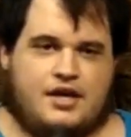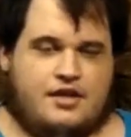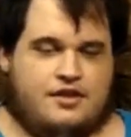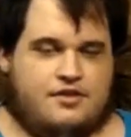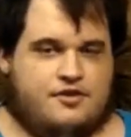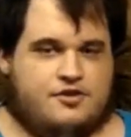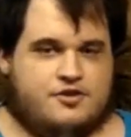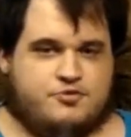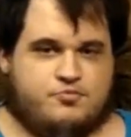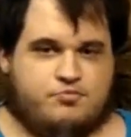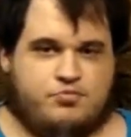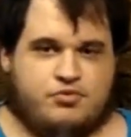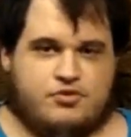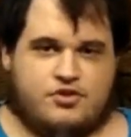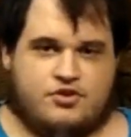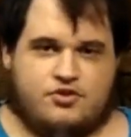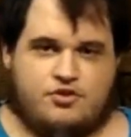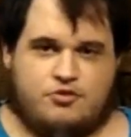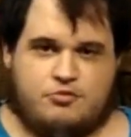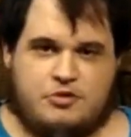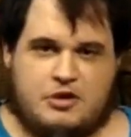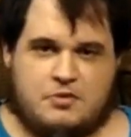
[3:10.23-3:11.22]
There's
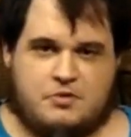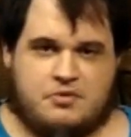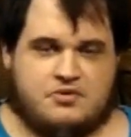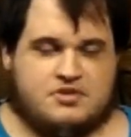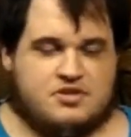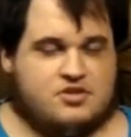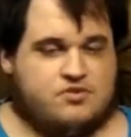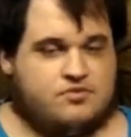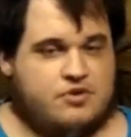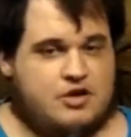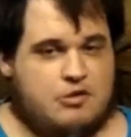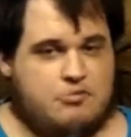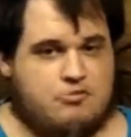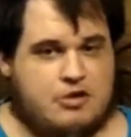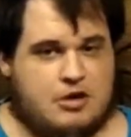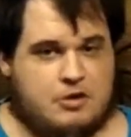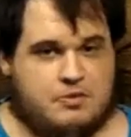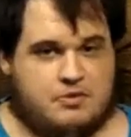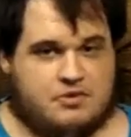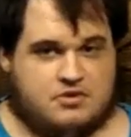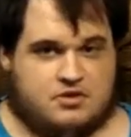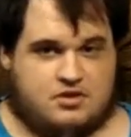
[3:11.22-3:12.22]
blue bubbles and green
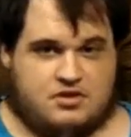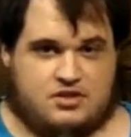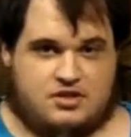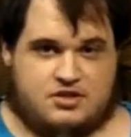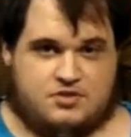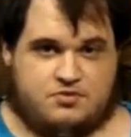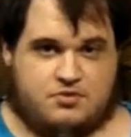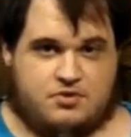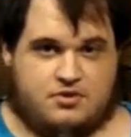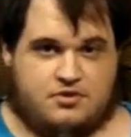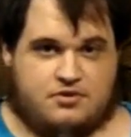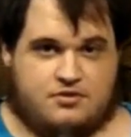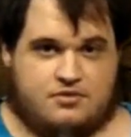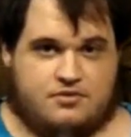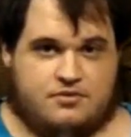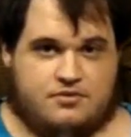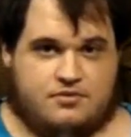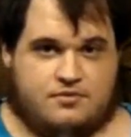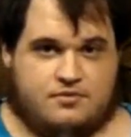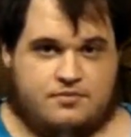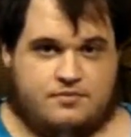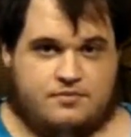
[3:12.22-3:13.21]
bubbles on this one.
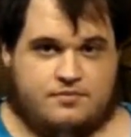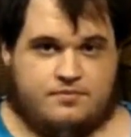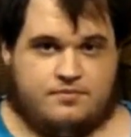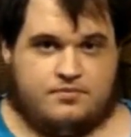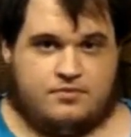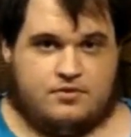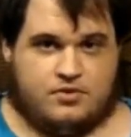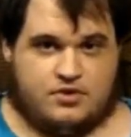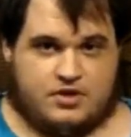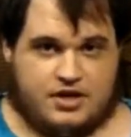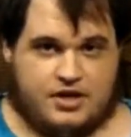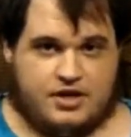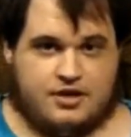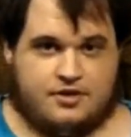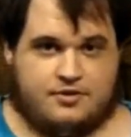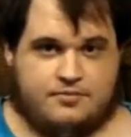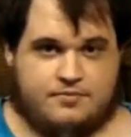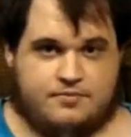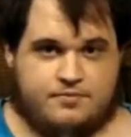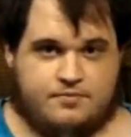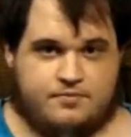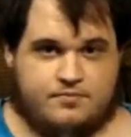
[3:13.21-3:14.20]
Okay?
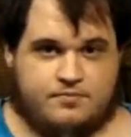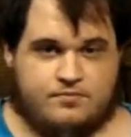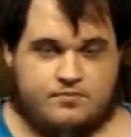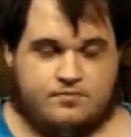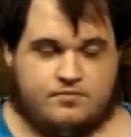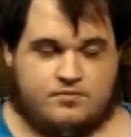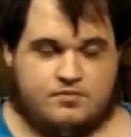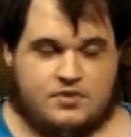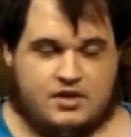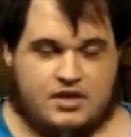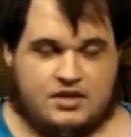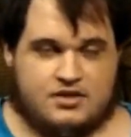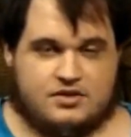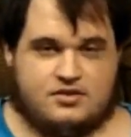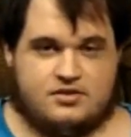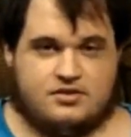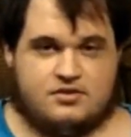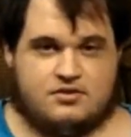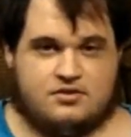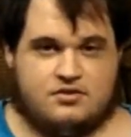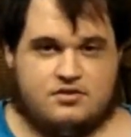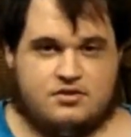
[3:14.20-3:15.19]

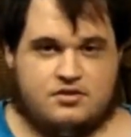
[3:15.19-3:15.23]
That's